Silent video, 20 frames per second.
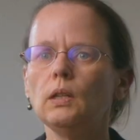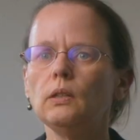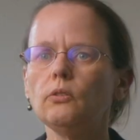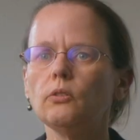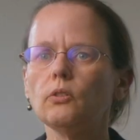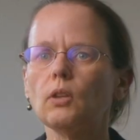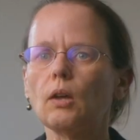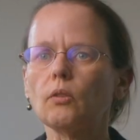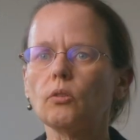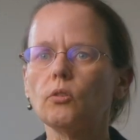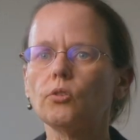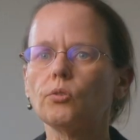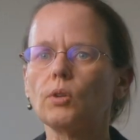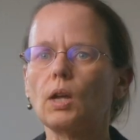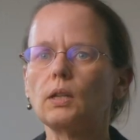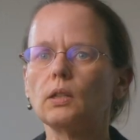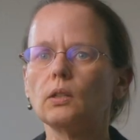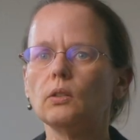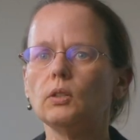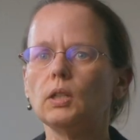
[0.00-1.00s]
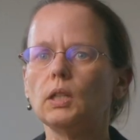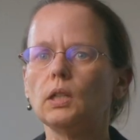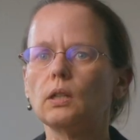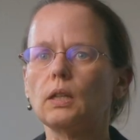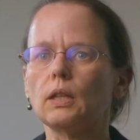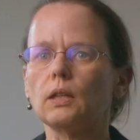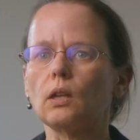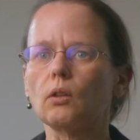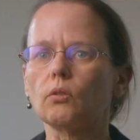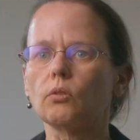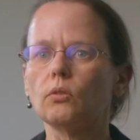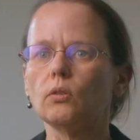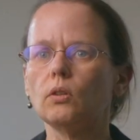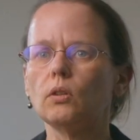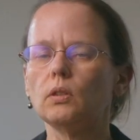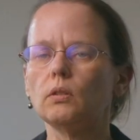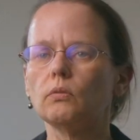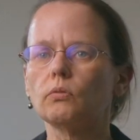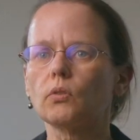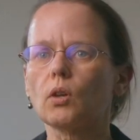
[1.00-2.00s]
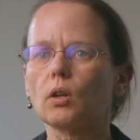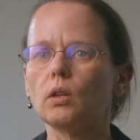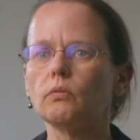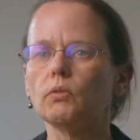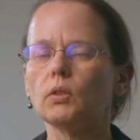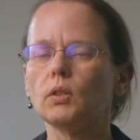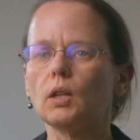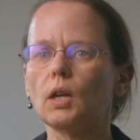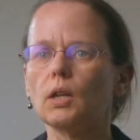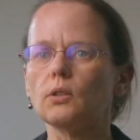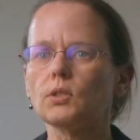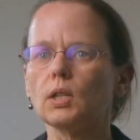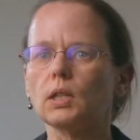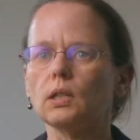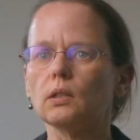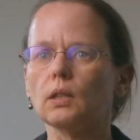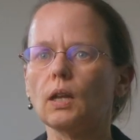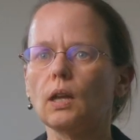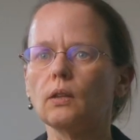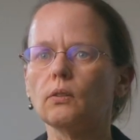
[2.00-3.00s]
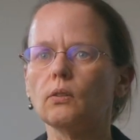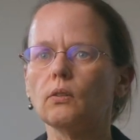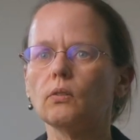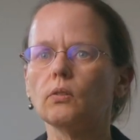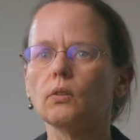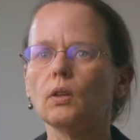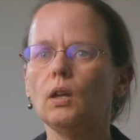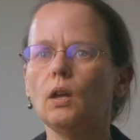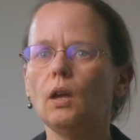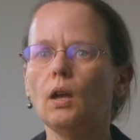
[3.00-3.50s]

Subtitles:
In South Australia, nearly a third of COVID-19 cases